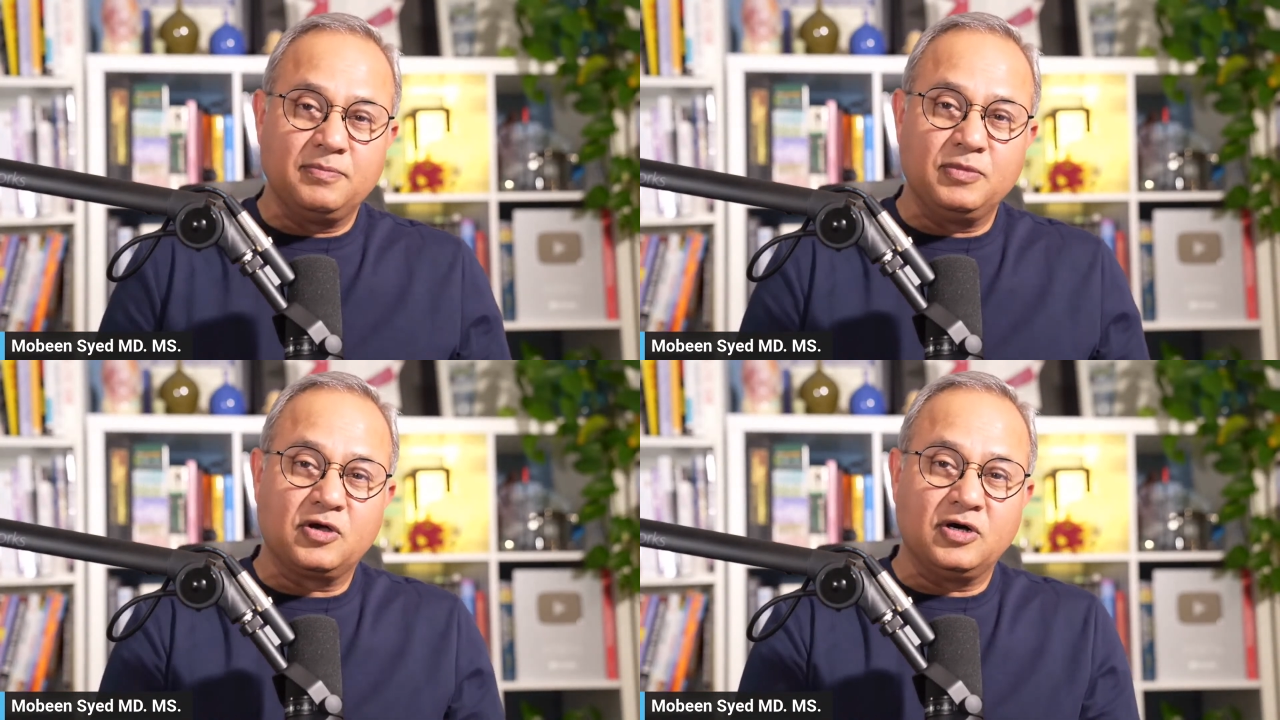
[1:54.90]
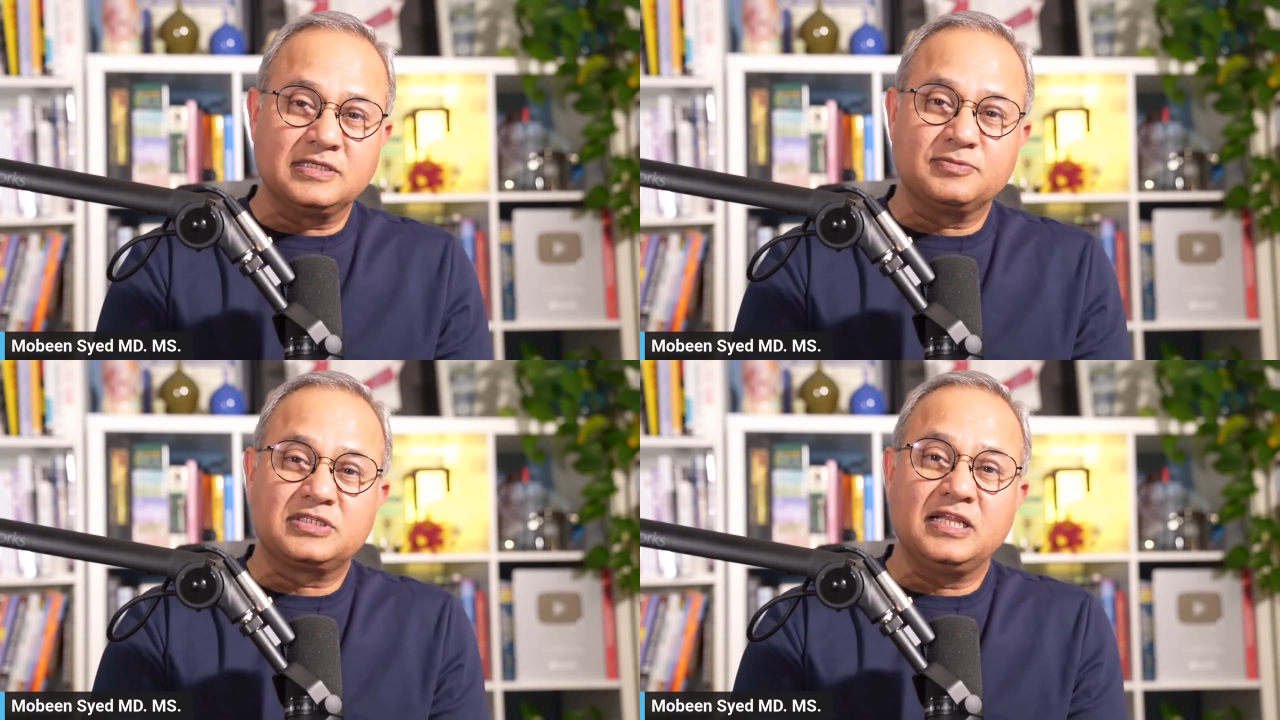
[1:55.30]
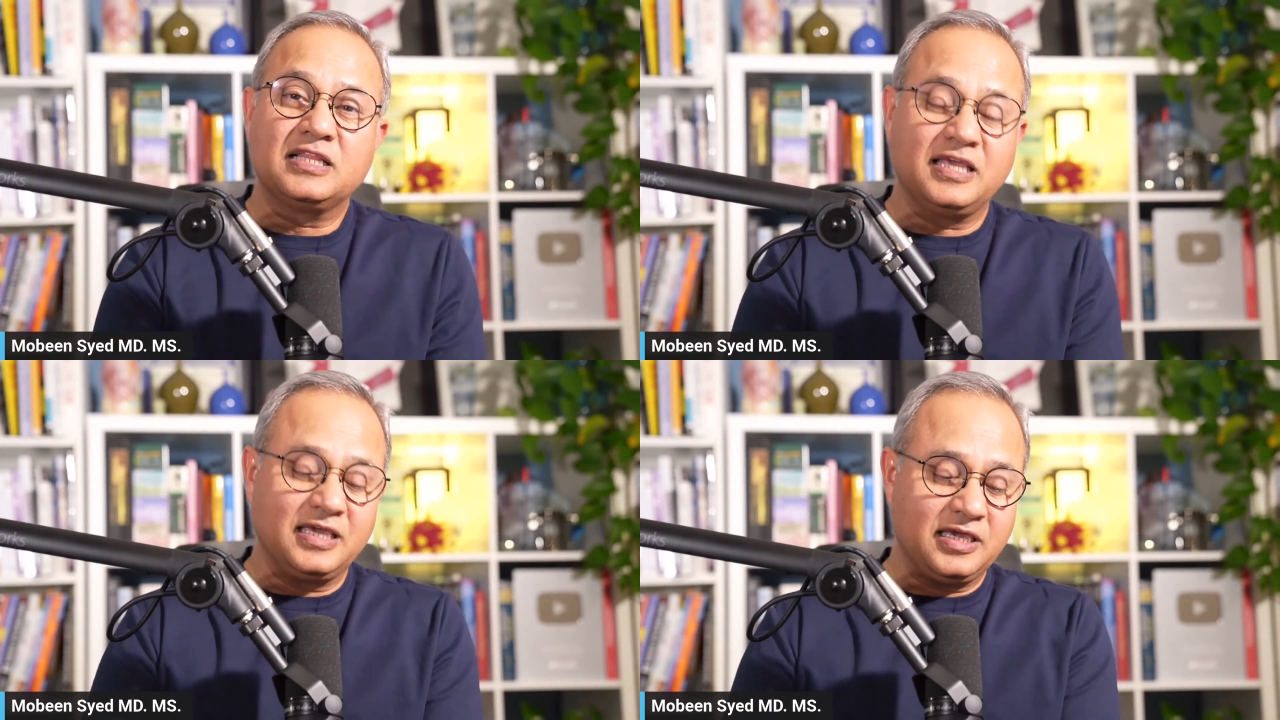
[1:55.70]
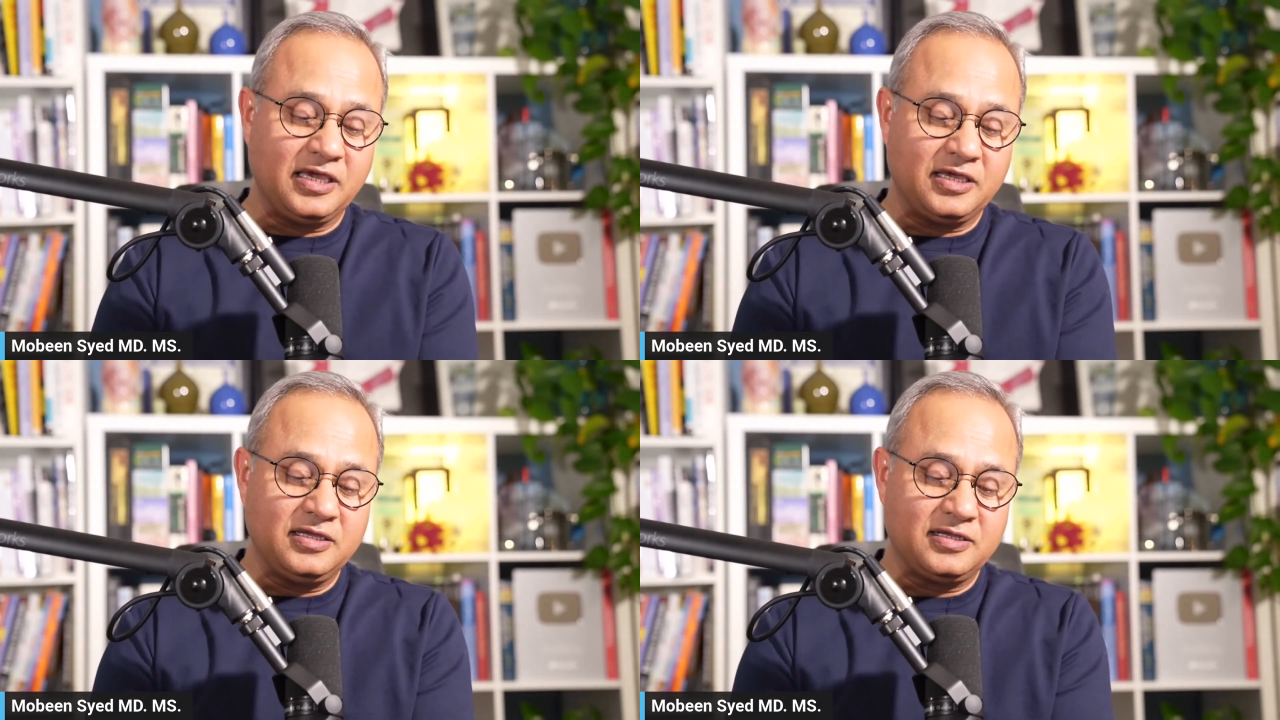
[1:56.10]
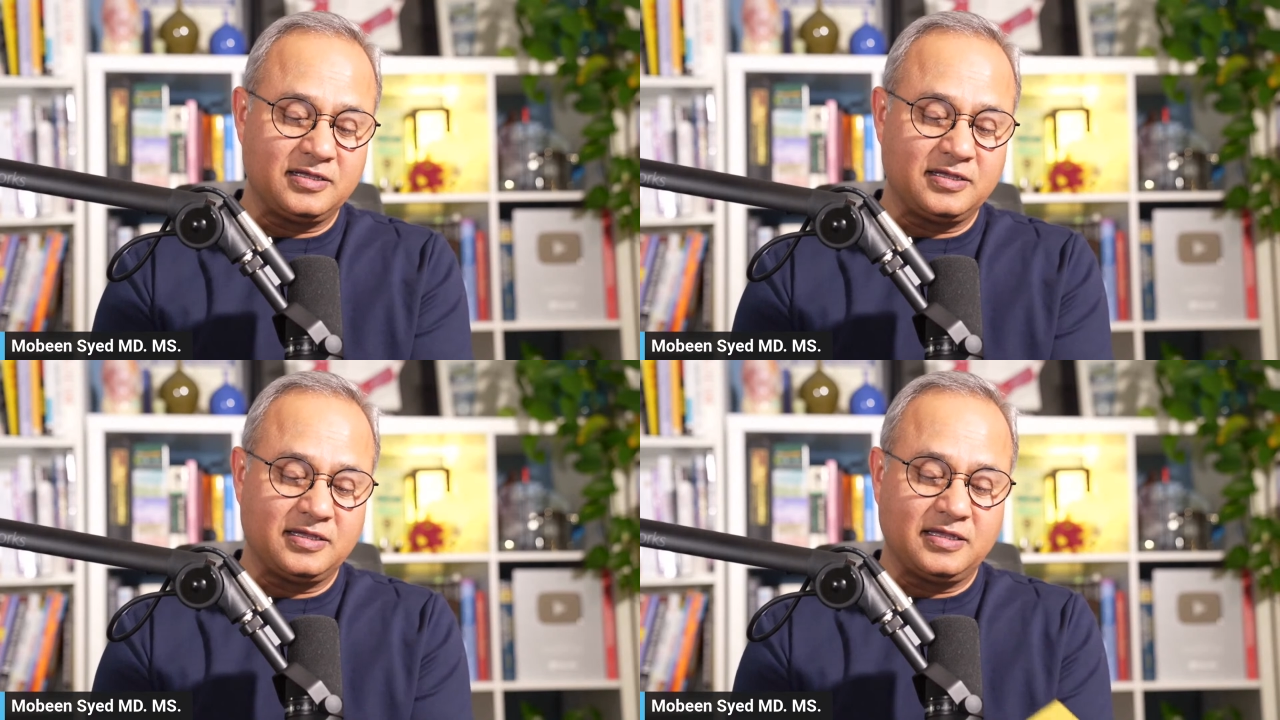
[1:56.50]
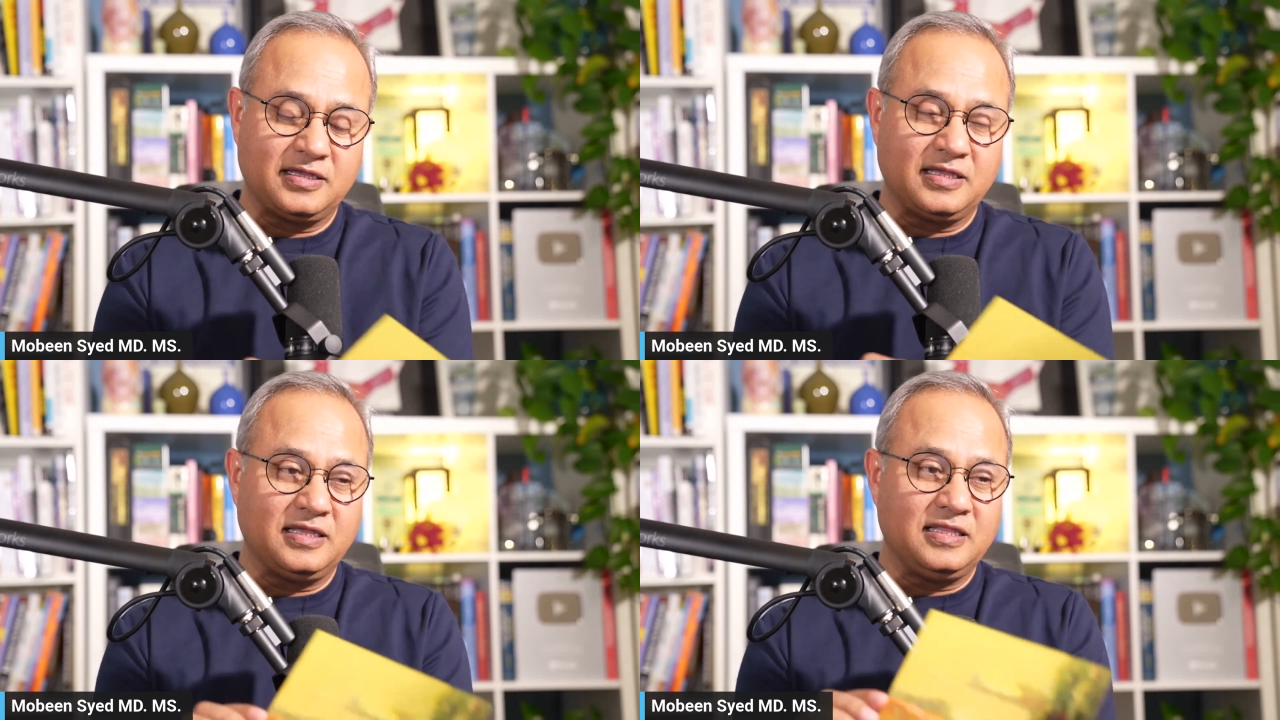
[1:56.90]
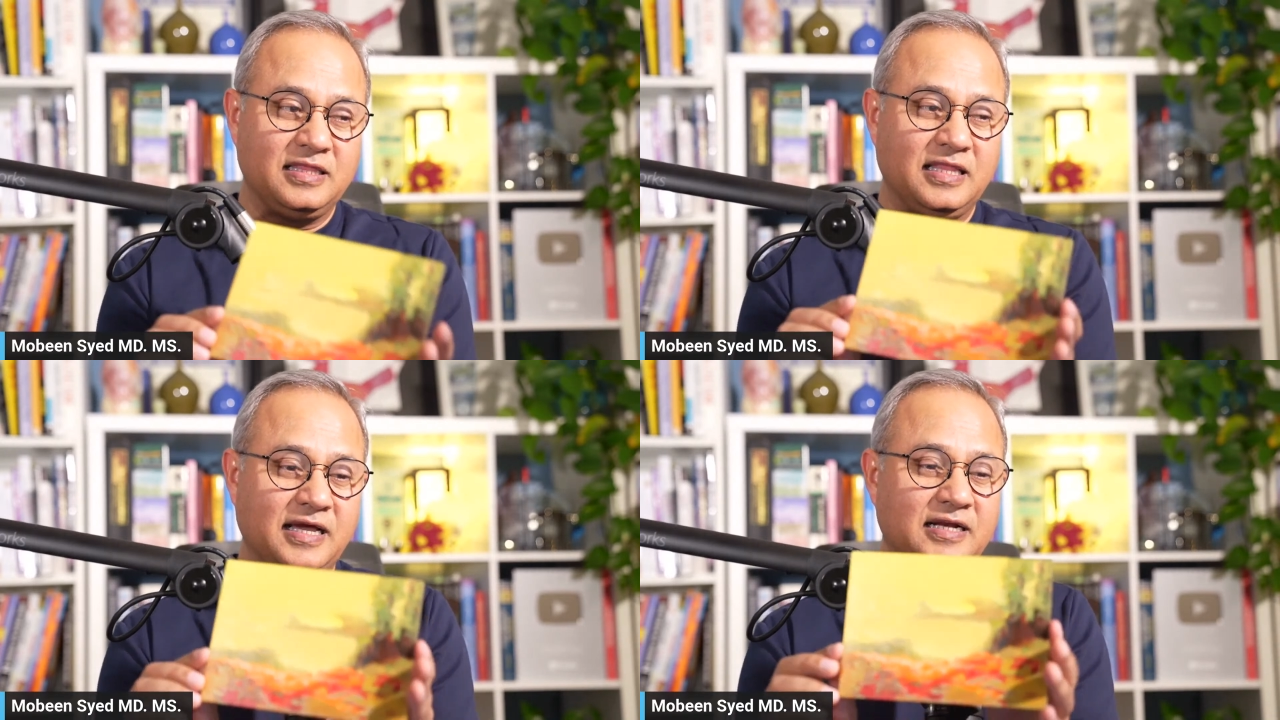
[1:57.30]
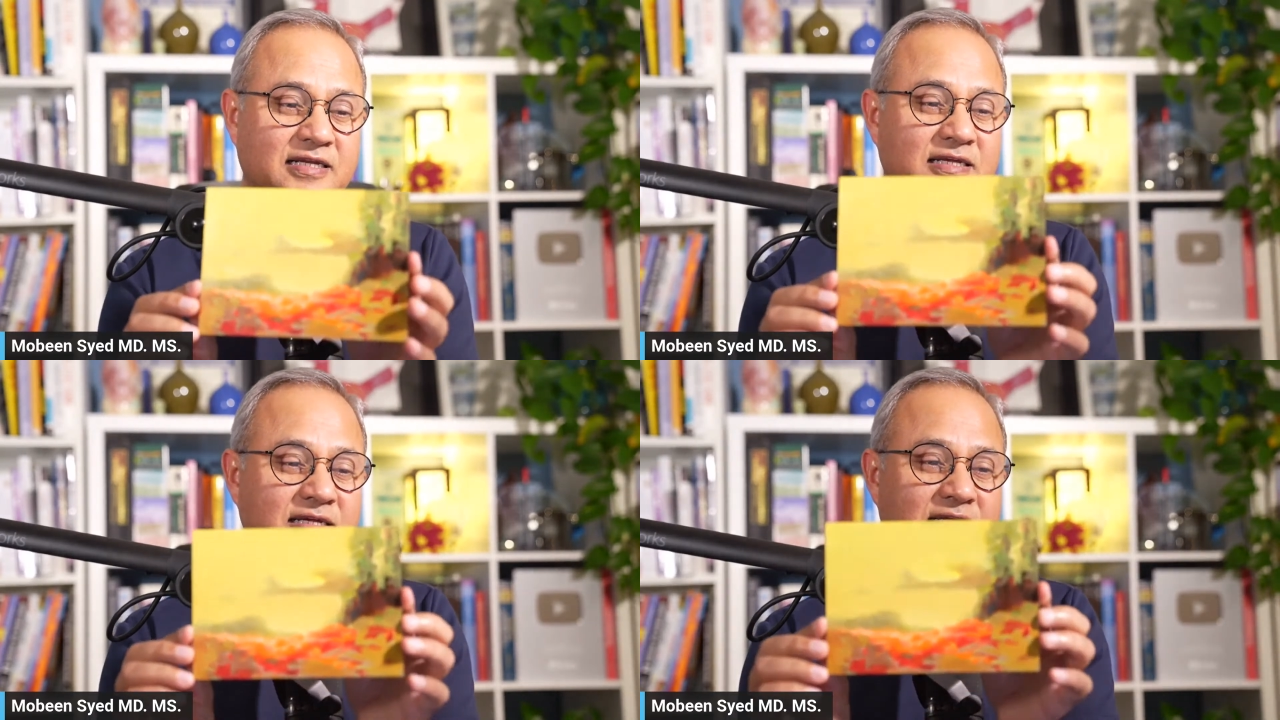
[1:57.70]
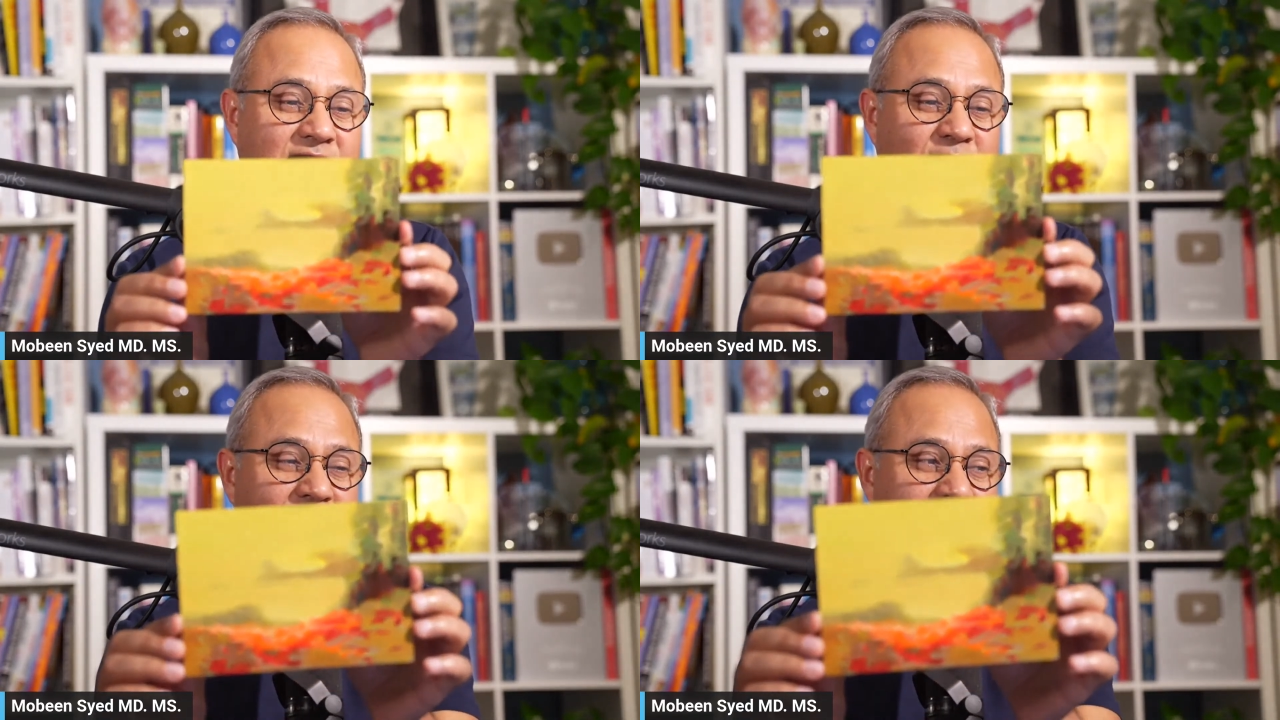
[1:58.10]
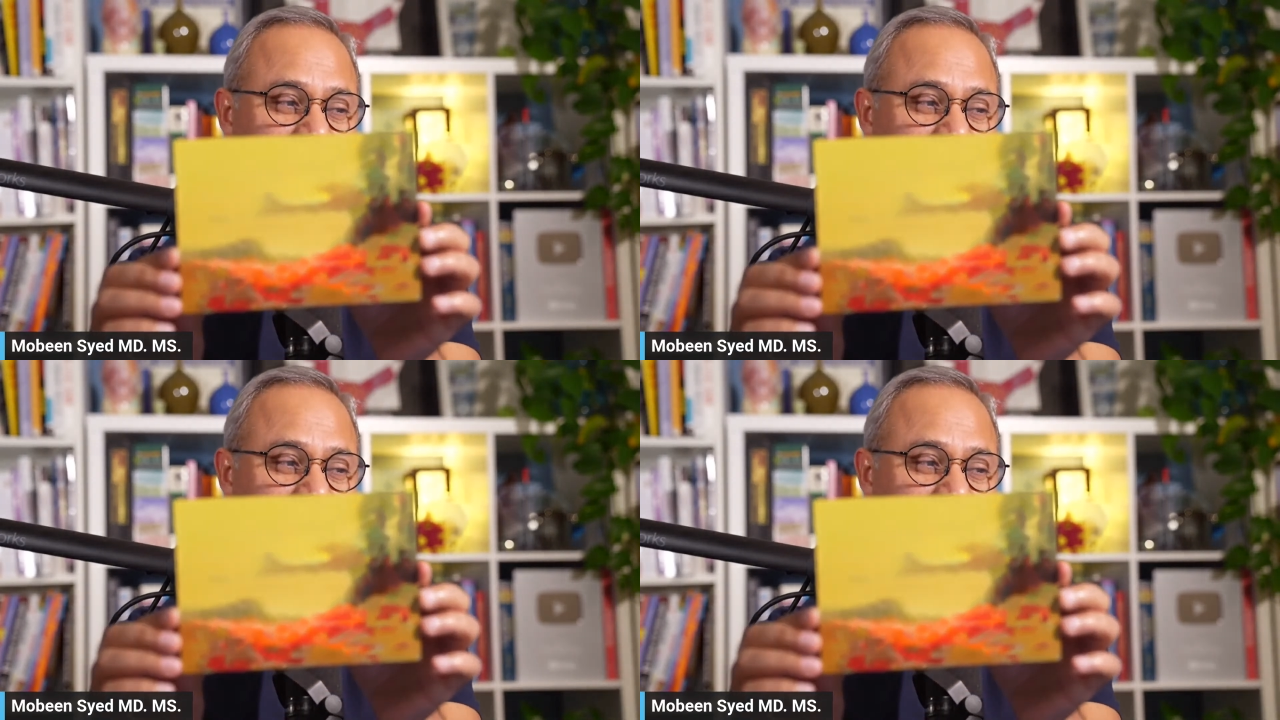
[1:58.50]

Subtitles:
I'm still thinking that, look